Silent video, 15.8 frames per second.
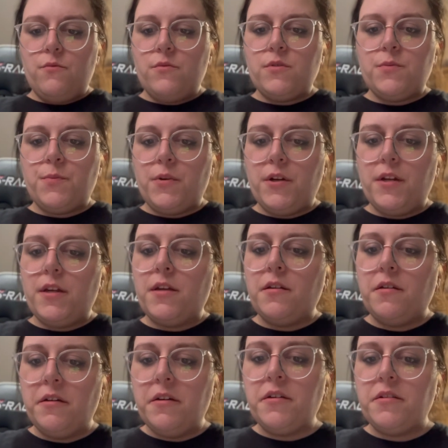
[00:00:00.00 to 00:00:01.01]
was
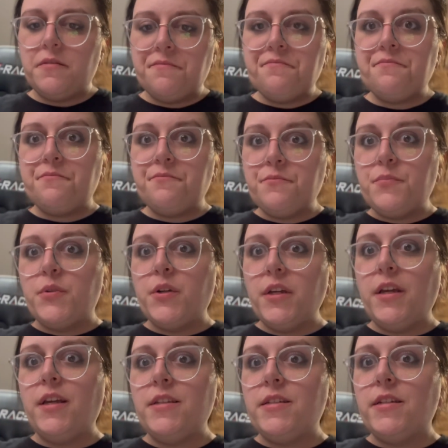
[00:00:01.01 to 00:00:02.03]
pretty
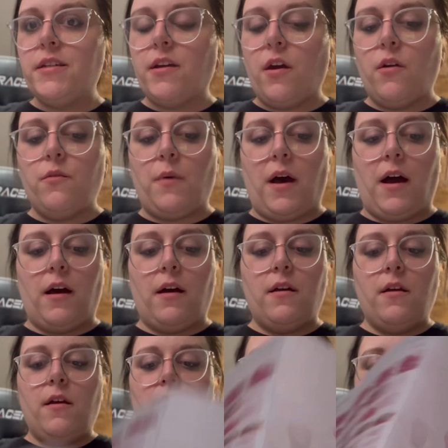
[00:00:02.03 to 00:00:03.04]
easy to go by.
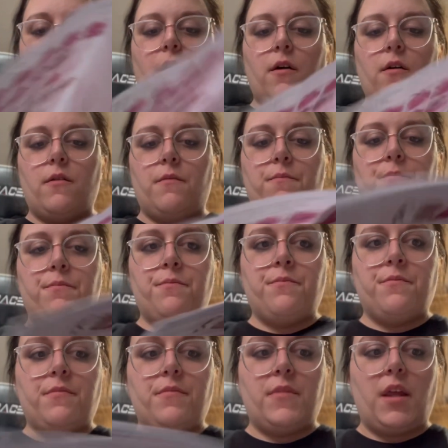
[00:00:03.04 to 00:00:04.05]

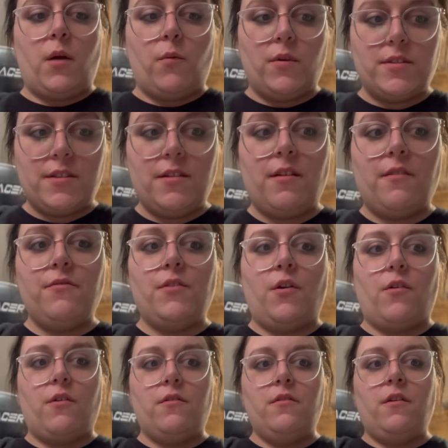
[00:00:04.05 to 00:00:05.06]
There was enough
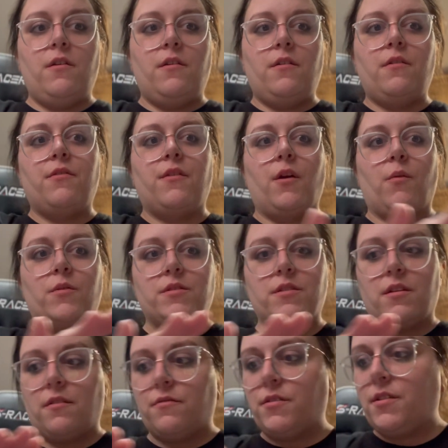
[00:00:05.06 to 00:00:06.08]
yarn. There was
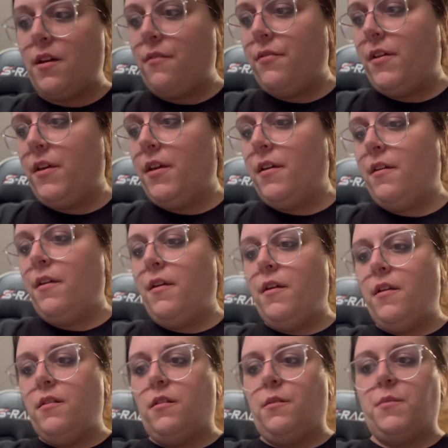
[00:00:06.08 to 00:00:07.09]
enough stuffing.
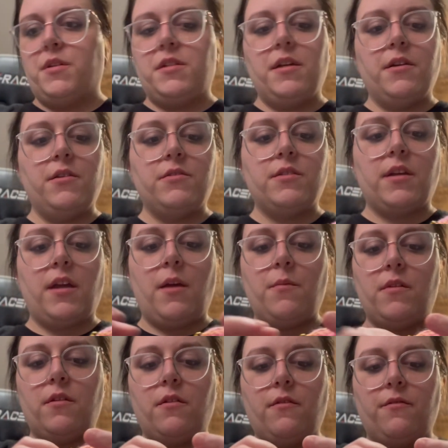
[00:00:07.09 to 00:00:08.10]
The materials that came
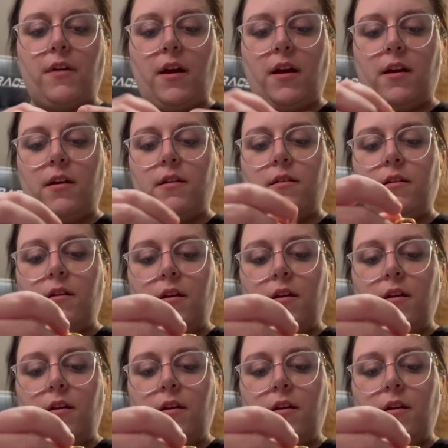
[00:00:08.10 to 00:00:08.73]
with it are fine.